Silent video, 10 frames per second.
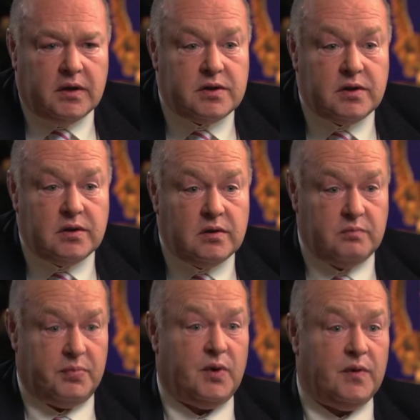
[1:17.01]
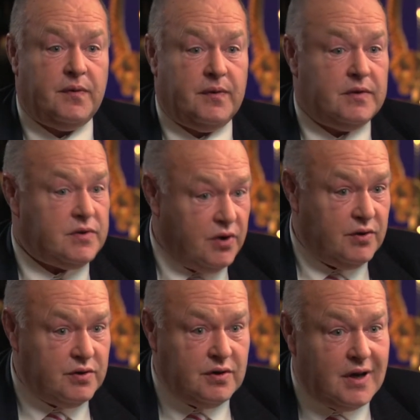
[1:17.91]
to both the
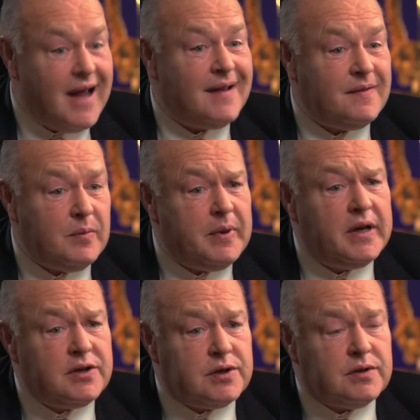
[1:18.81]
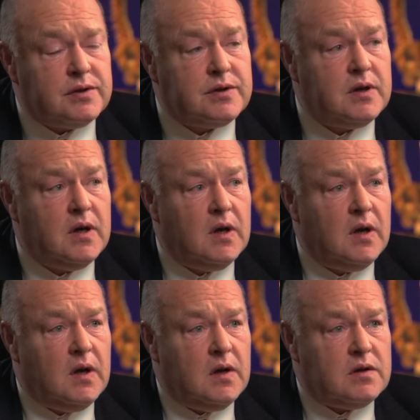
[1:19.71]
surgeon and the patients.
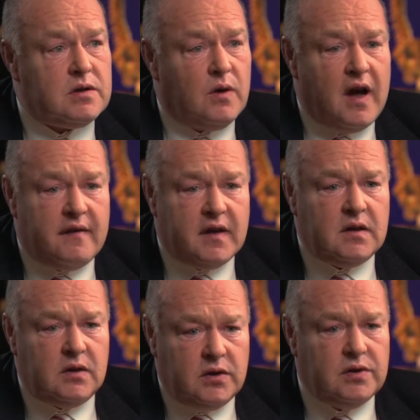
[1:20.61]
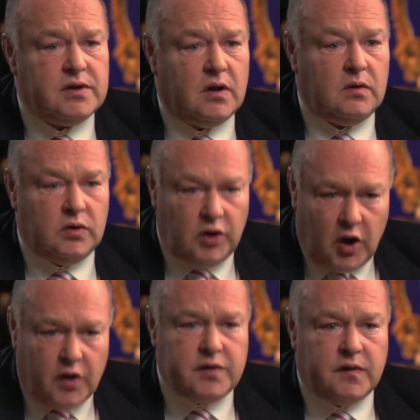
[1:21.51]
So having learnt a
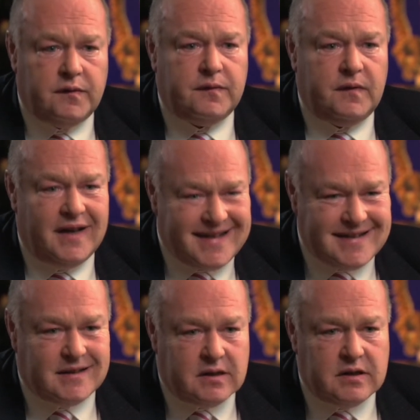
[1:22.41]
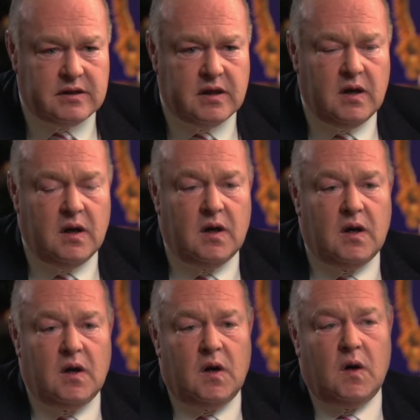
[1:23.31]
lot of lessons,
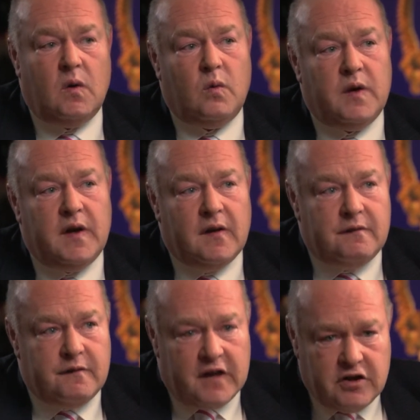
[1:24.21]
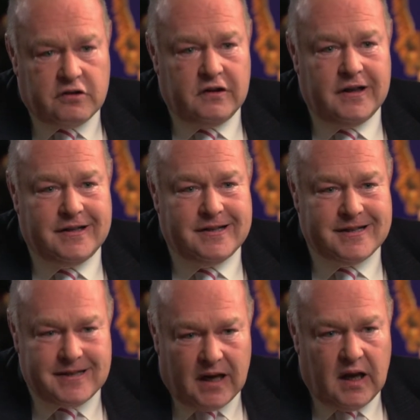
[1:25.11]
we eventually
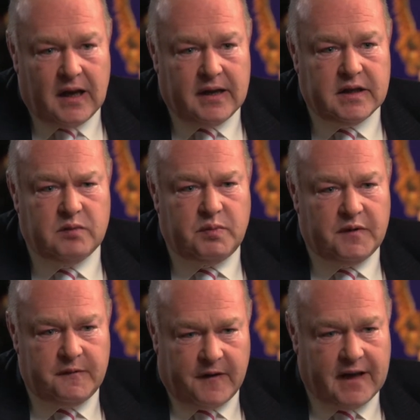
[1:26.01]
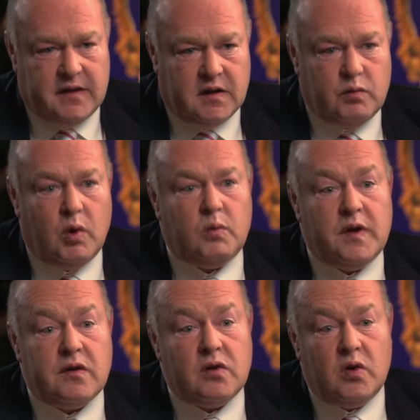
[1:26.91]
designed and perfected what we
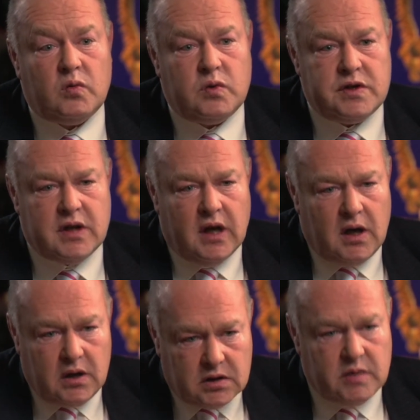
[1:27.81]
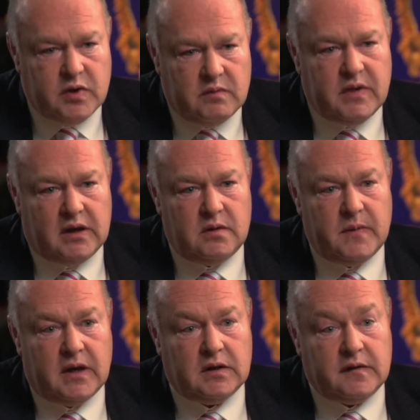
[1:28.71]
thought was the ultimate metal-on-metal